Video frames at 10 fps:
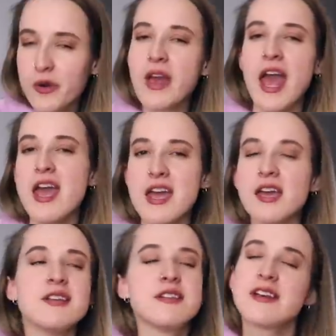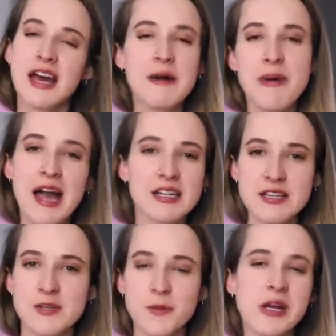okay until I got back to
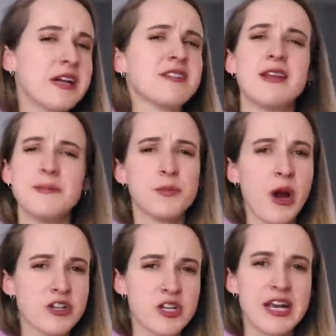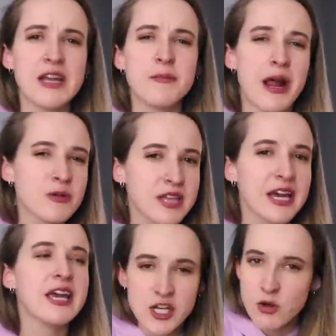the Springs. Some depression hit, but I was
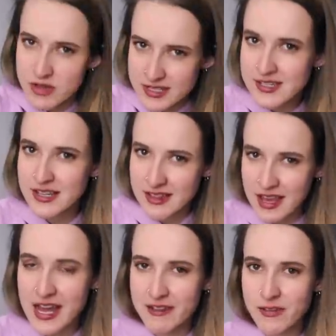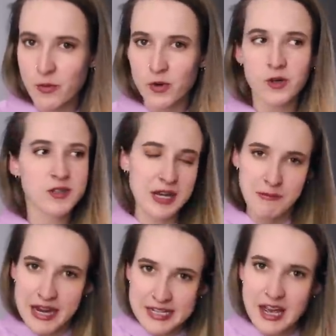like, you know, this isn't the end of the world. I
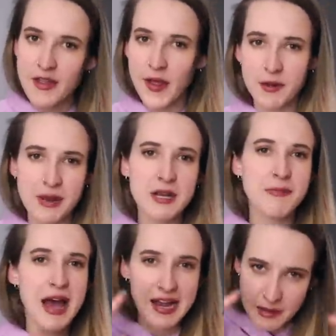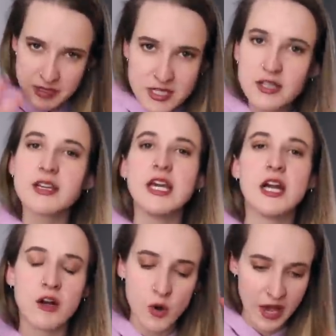made it down there, I made it back, I'm still
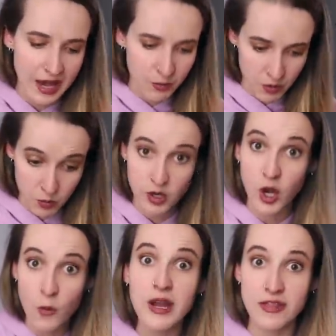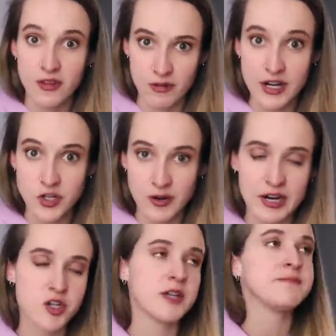here. Okay, we're going in the right
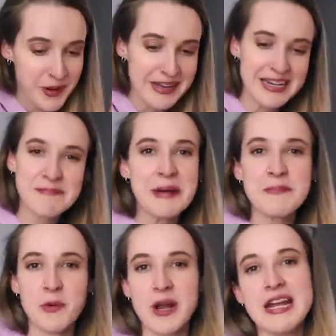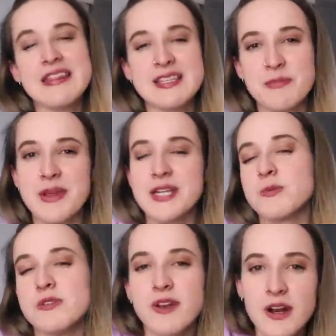direction. But in my brain, this place
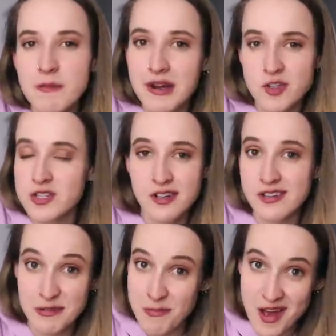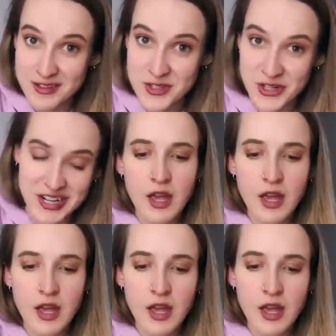was very much still a monster,